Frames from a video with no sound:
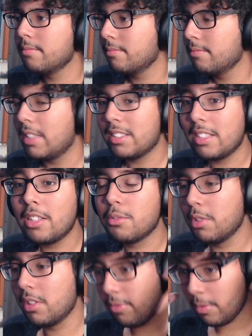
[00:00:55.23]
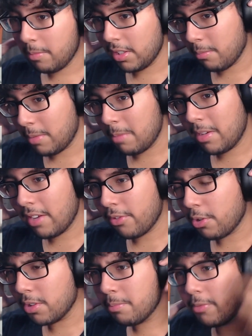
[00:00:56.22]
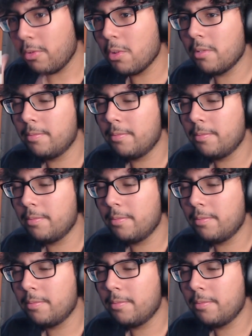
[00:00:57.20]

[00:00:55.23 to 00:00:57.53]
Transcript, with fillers: It sounds really familiar. Maybe I've heard it before.